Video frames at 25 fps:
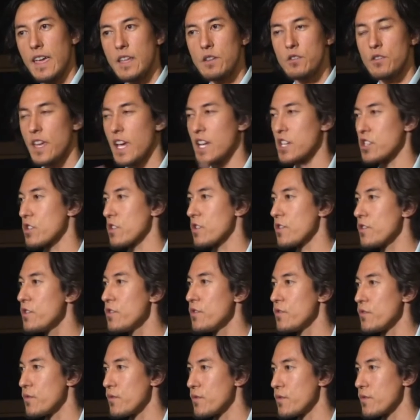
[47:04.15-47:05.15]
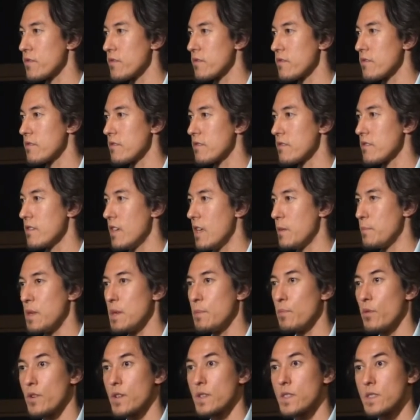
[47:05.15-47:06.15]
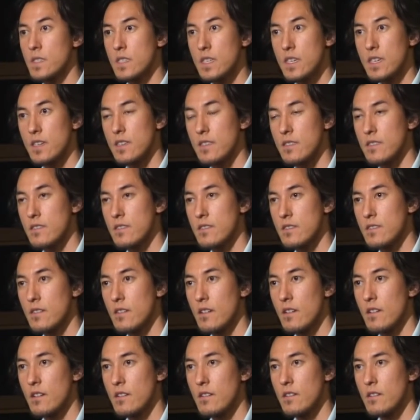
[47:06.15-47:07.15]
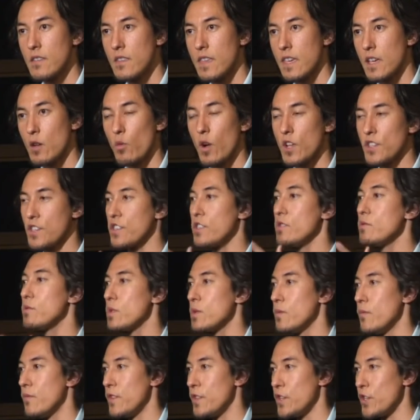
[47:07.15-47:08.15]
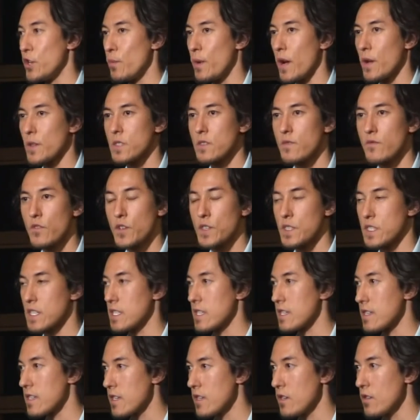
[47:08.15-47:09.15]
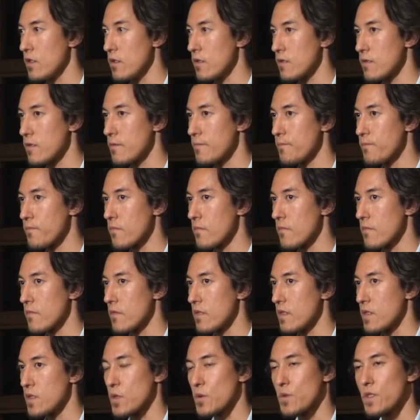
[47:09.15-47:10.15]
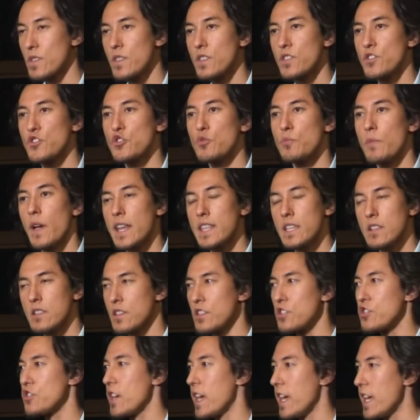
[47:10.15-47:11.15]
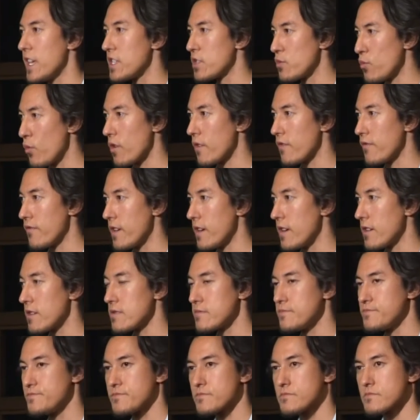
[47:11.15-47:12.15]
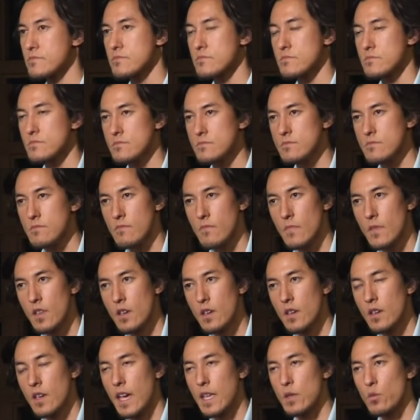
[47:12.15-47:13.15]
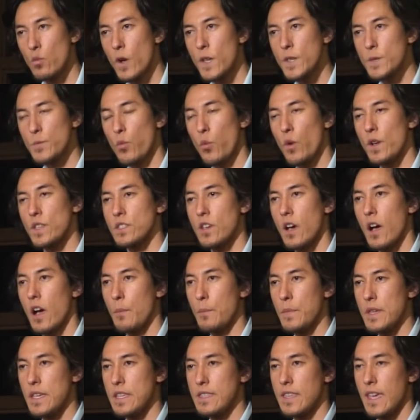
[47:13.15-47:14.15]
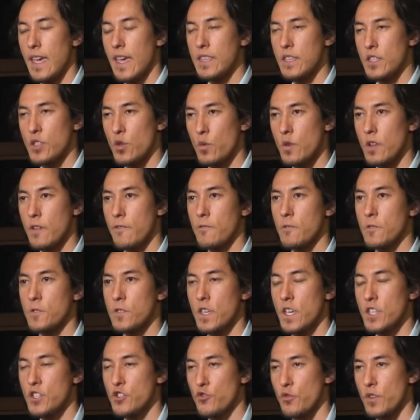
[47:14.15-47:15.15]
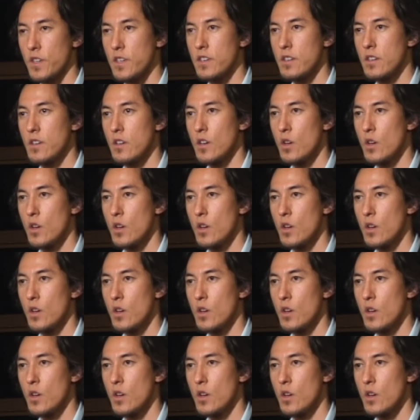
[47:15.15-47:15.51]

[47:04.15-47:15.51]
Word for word: international news, and people can see it. They can watch a YouTube video about civilians getting killed. So this has dramatically changed warfare. And West Point taught me that in the 21st century,